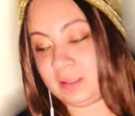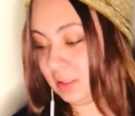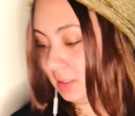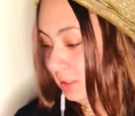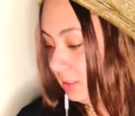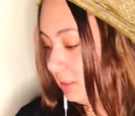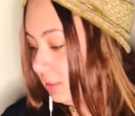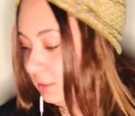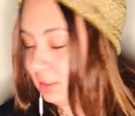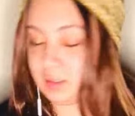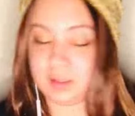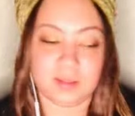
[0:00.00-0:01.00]

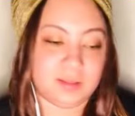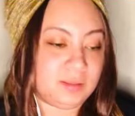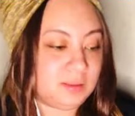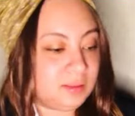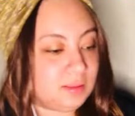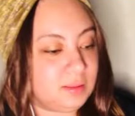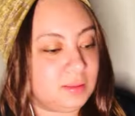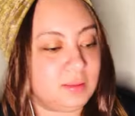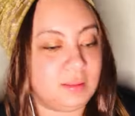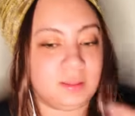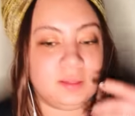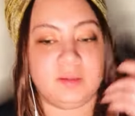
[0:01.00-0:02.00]

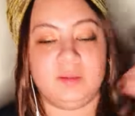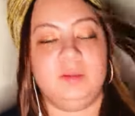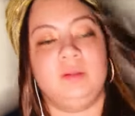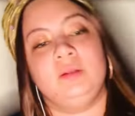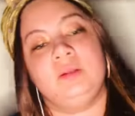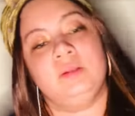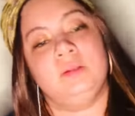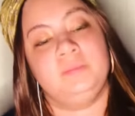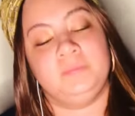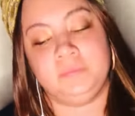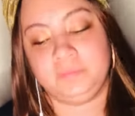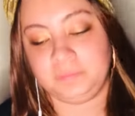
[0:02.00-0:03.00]

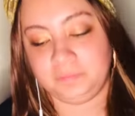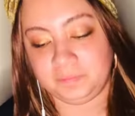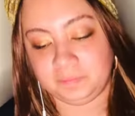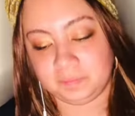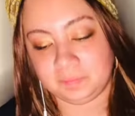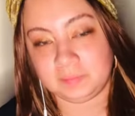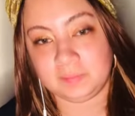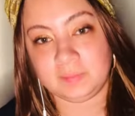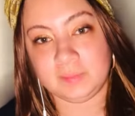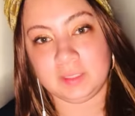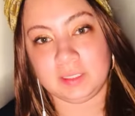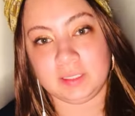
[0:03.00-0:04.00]

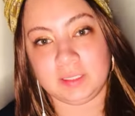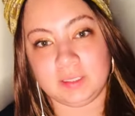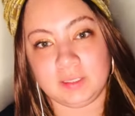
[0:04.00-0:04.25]
No one is speaking in this clip.